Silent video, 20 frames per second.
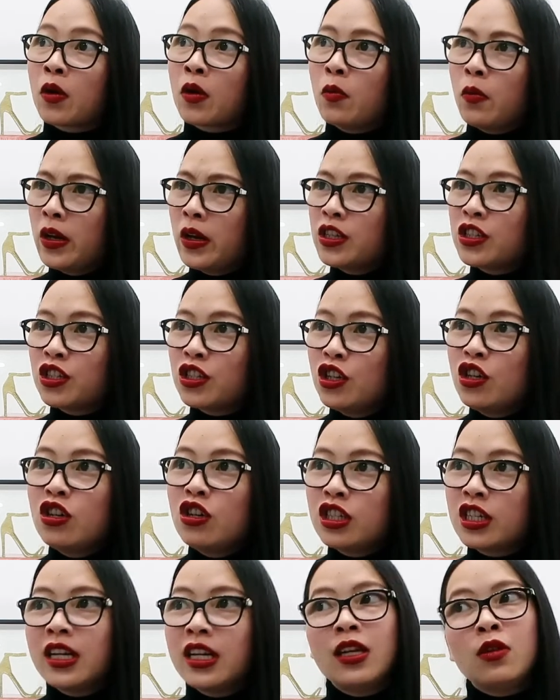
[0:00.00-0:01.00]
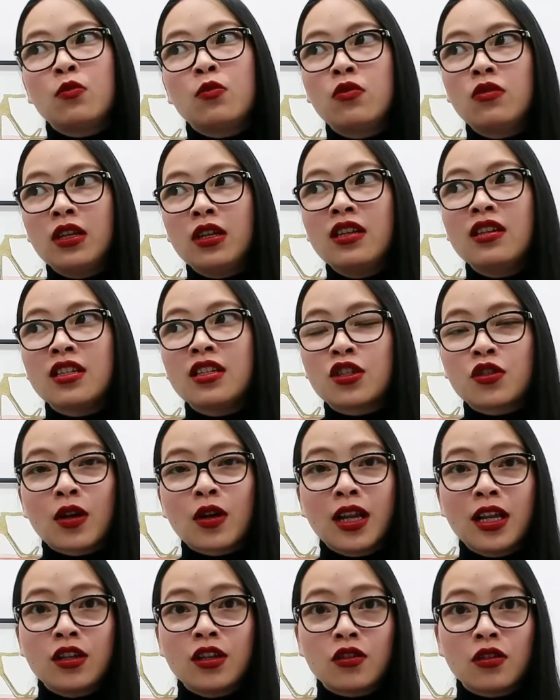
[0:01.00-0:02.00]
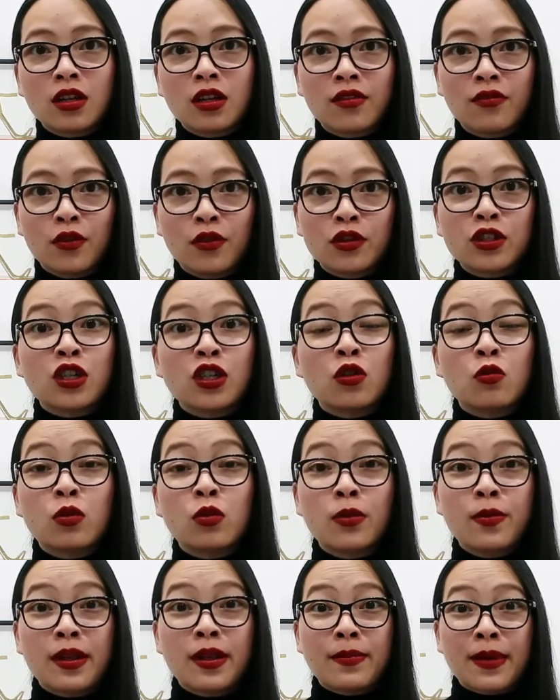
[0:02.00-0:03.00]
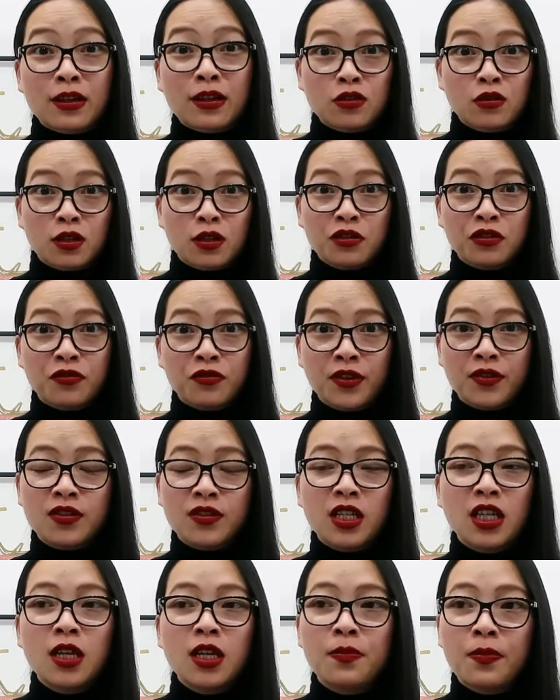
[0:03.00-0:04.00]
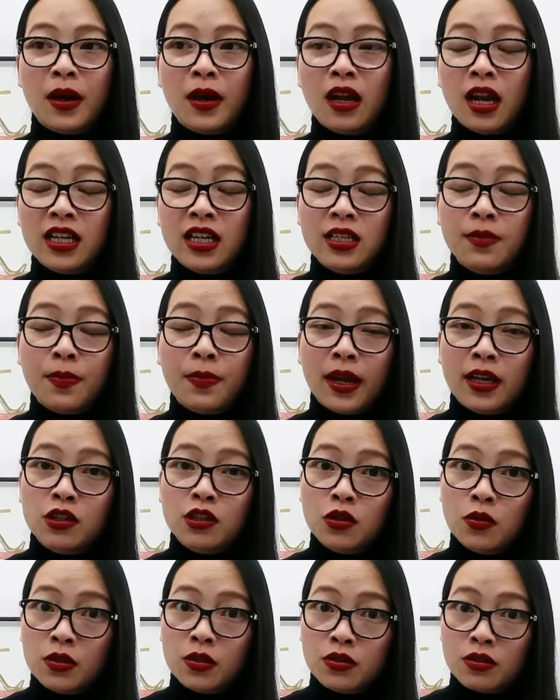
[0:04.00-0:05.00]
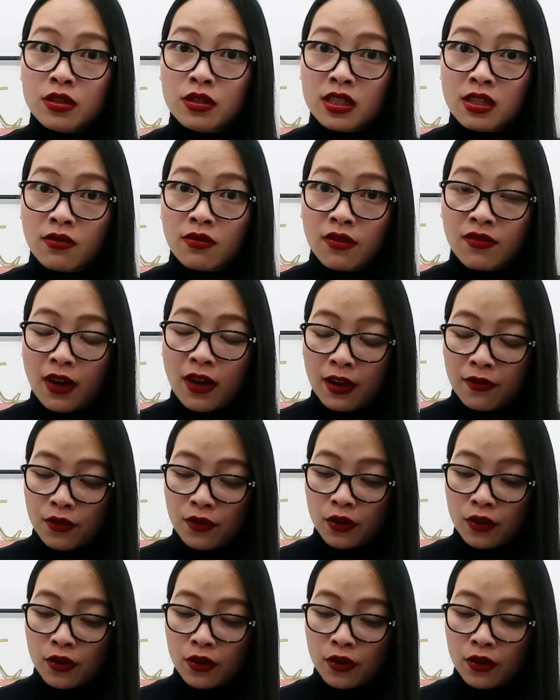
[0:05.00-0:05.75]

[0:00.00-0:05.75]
which usually would, in Australian dollar conversion, it would be about 250, but I did pay 275